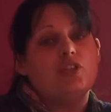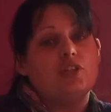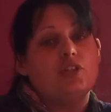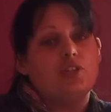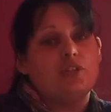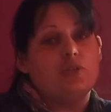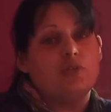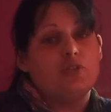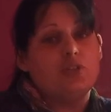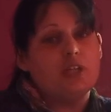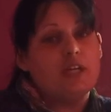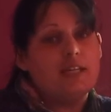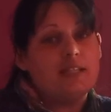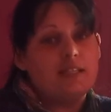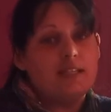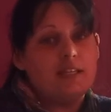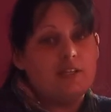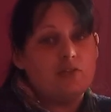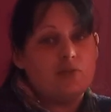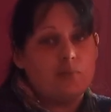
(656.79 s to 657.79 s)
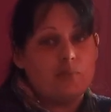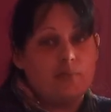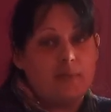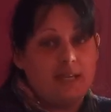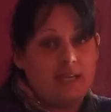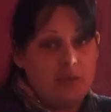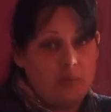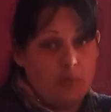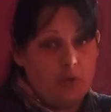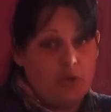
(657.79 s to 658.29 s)
you can do, shape things up, and
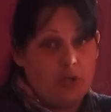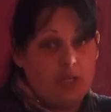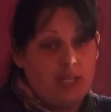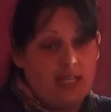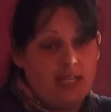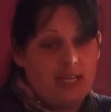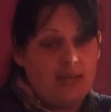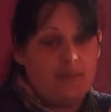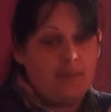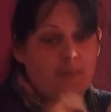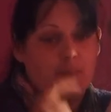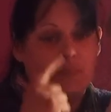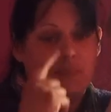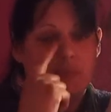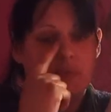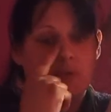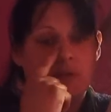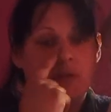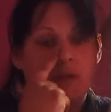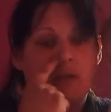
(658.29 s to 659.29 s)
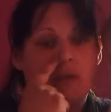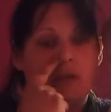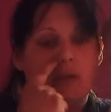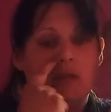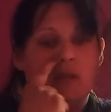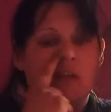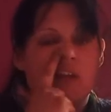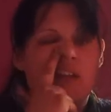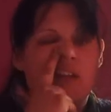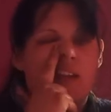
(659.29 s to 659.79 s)
make it working again.
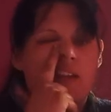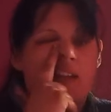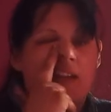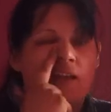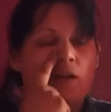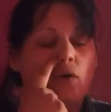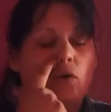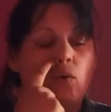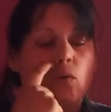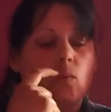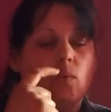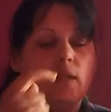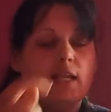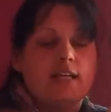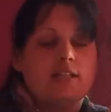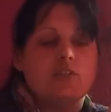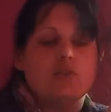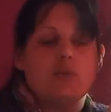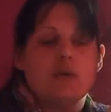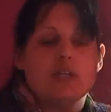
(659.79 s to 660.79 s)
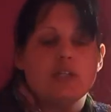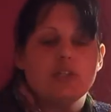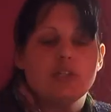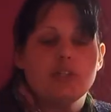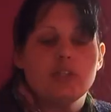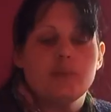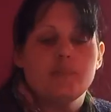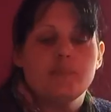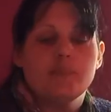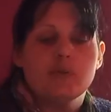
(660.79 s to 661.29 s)
Oh, last
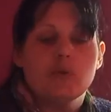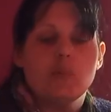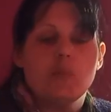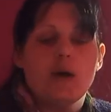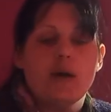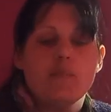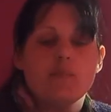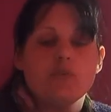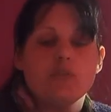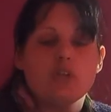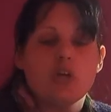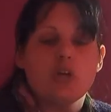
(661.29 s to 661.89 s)
question. When was